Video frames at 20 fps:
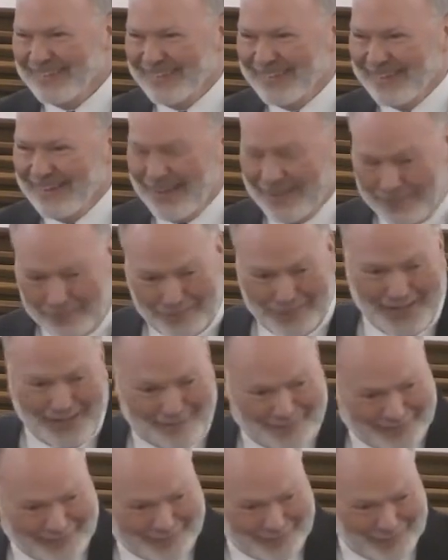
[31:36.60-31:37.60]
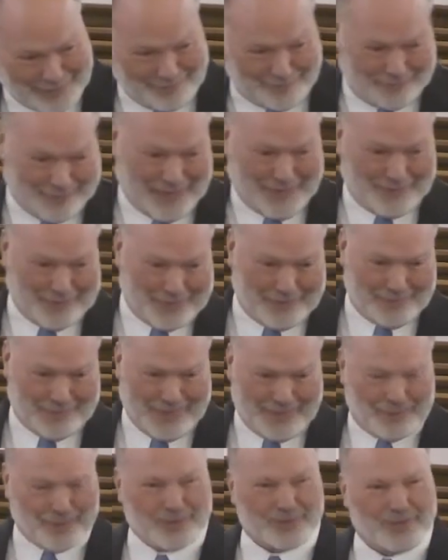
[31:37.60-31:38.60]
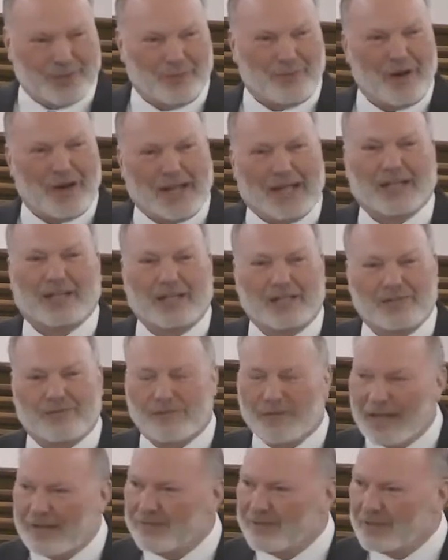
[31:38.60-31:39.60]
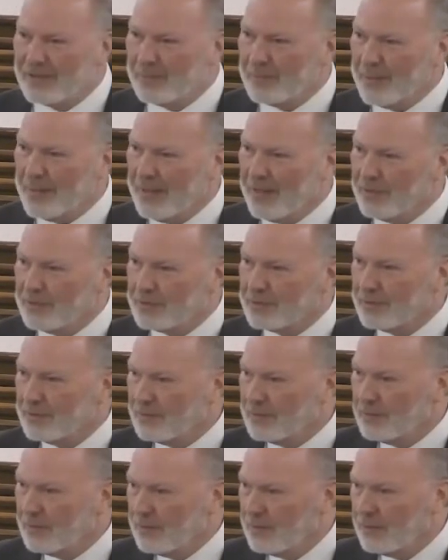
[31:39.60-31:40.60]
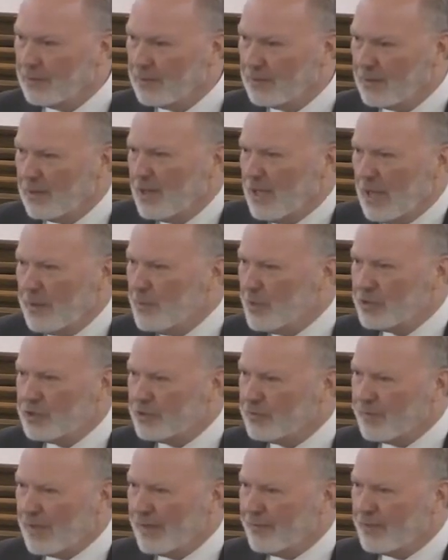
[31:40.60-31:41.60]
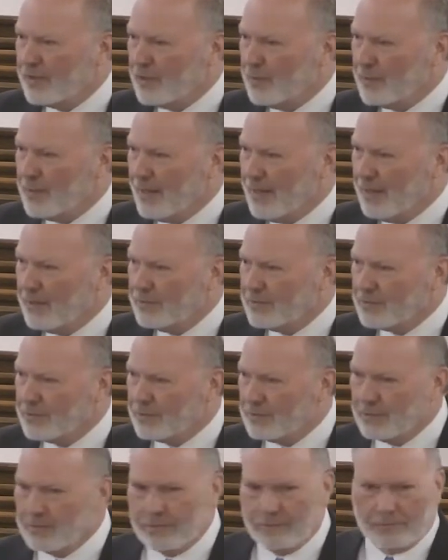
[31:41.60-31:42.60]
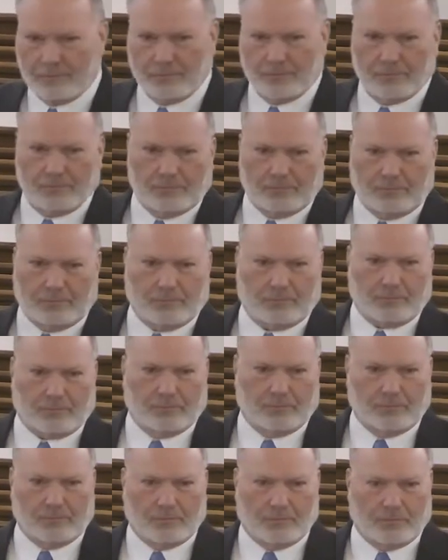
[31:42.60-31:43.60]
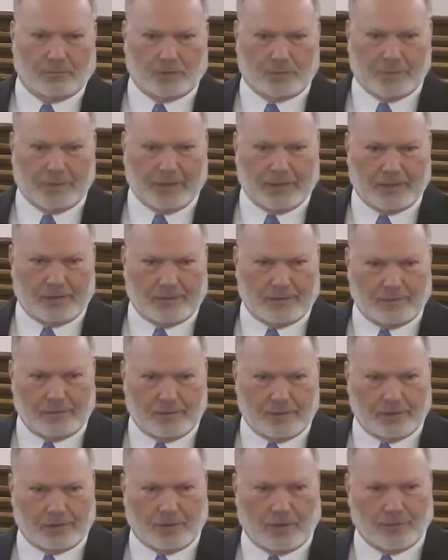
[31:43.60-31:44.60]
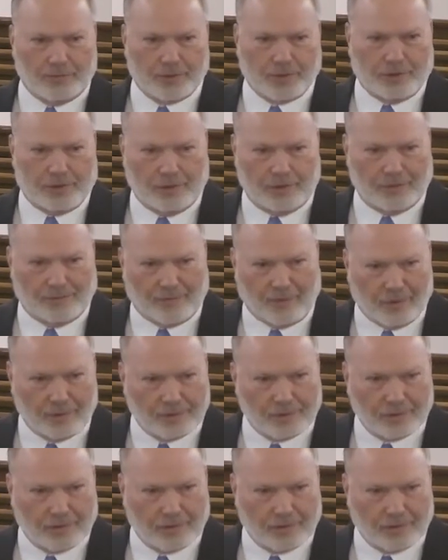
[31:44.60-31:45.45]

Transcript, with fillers: I thought, wow, I can lift 500 pounds. Well, so what? I can lift 500 pounds. How much is 500 pounds speaking in terms of the universe?